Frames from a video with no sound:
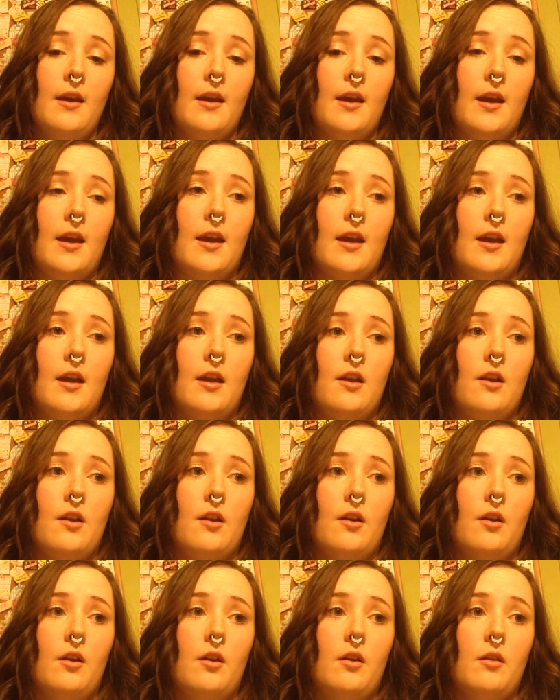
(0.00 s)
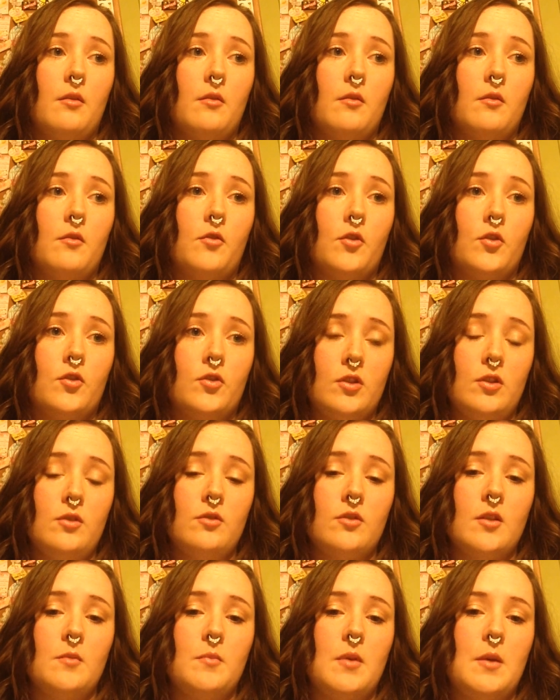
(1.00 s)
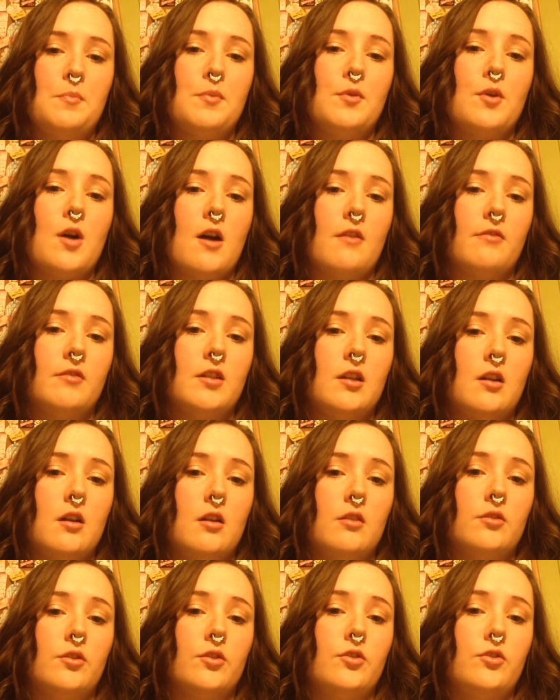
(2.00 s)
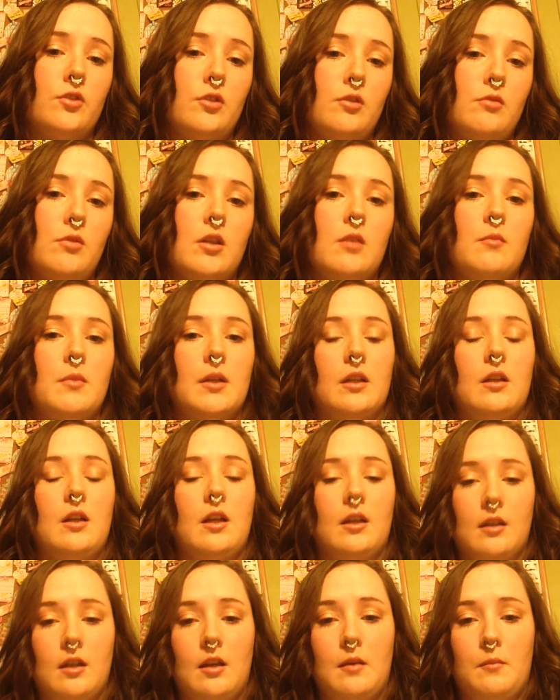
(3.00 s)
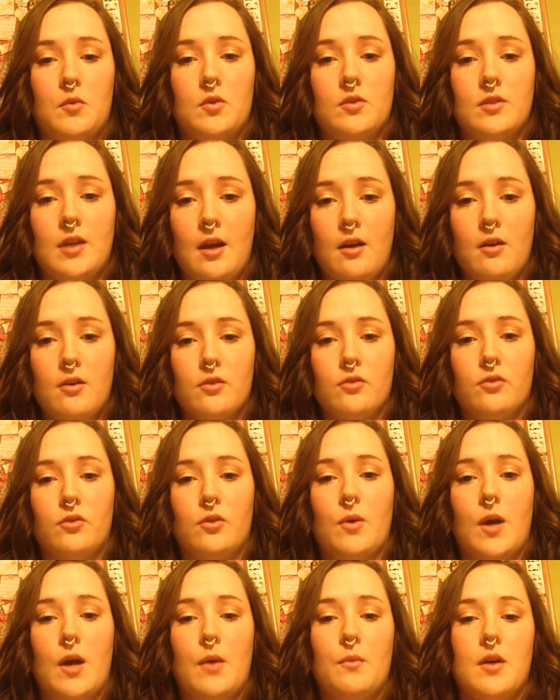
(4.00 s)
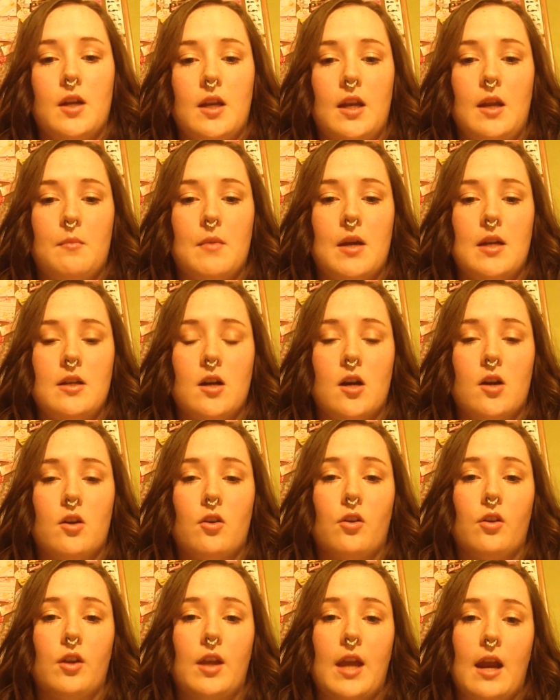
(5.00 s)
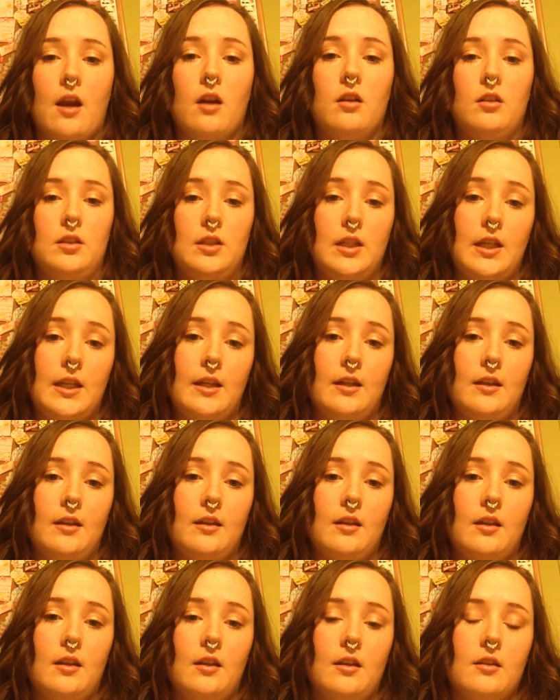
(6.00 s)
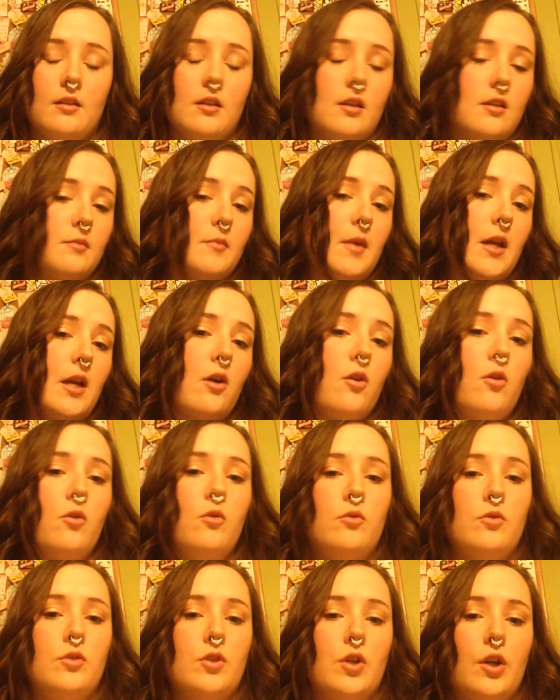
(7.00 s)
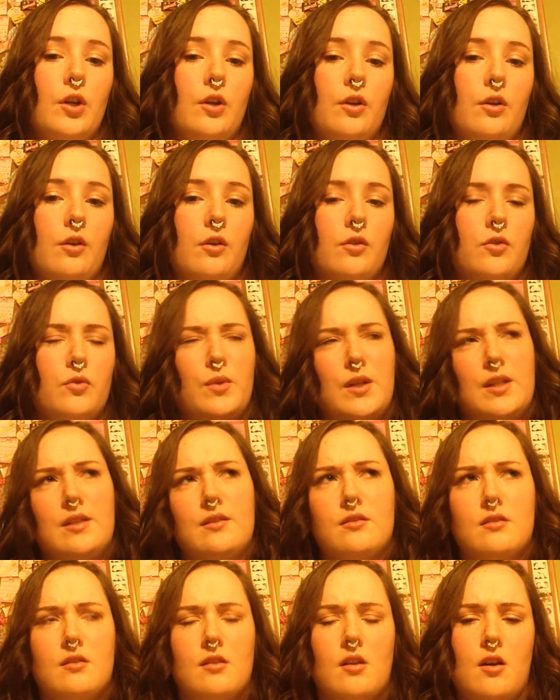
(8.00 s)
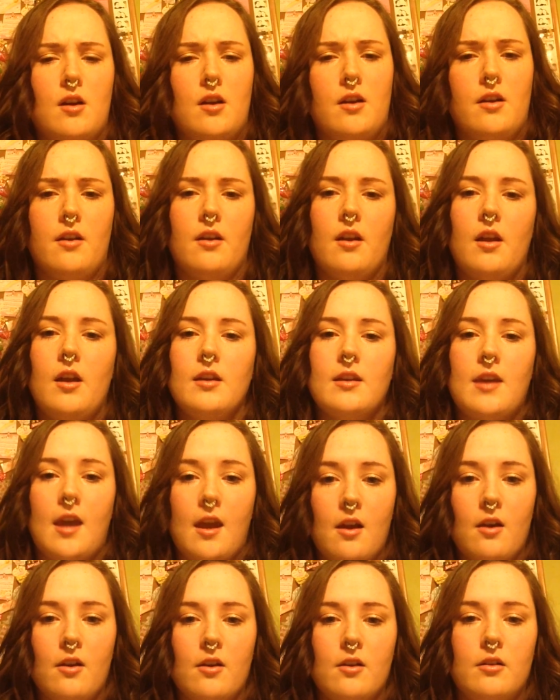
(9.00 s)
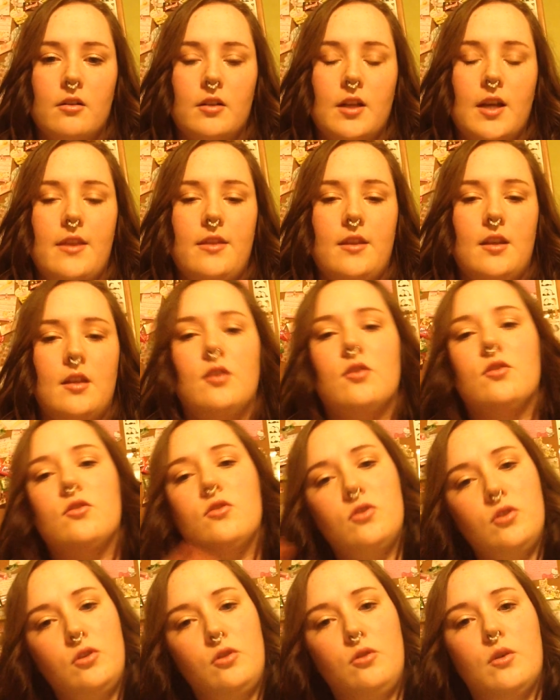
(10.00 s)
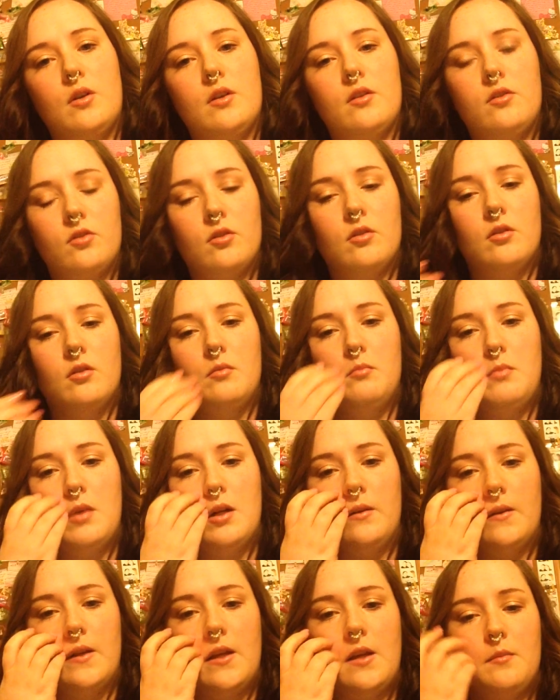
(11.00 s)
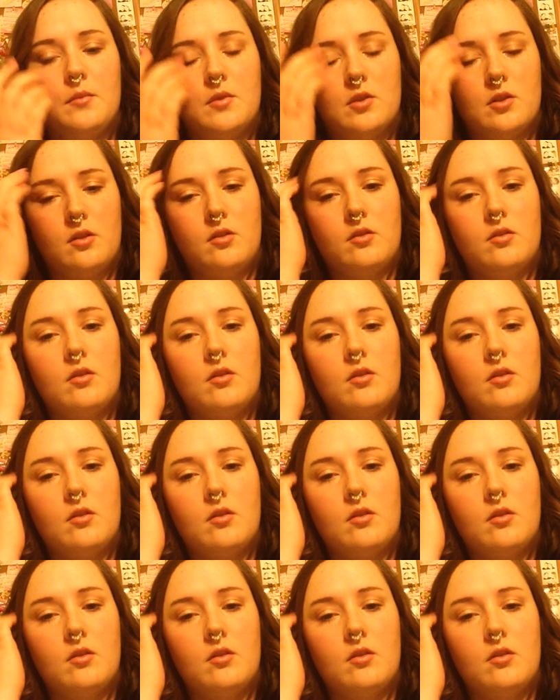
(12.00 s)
And for Susan, people often called her Sue, and her nickname was Carol, so I want to name my daughter Carolyn as my own twist on Carol, and then Sue as her middle name. So